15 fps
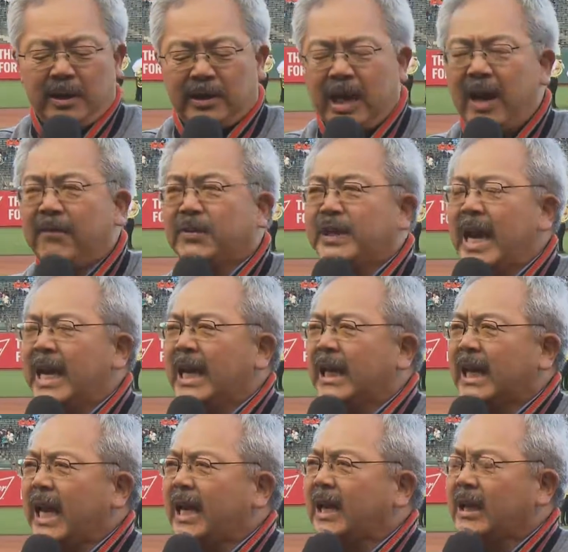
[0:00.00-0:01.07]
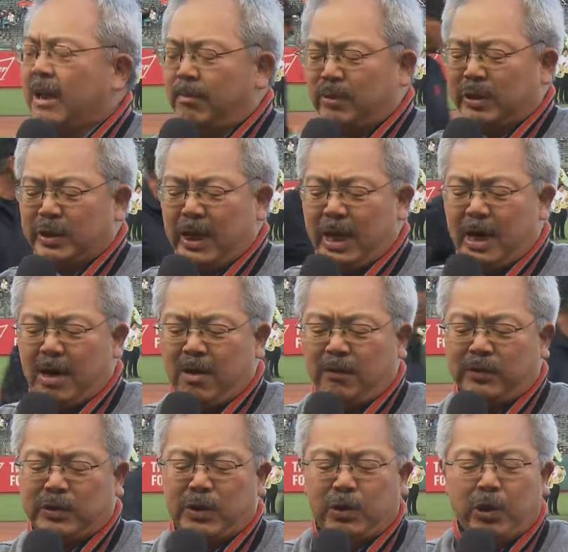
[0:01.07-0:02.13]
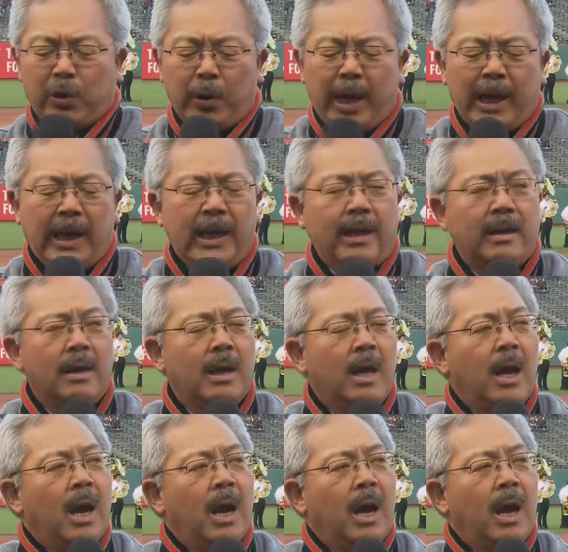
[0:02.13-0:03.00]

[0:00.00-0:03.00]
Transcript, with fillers: They've dedicated themselves to creating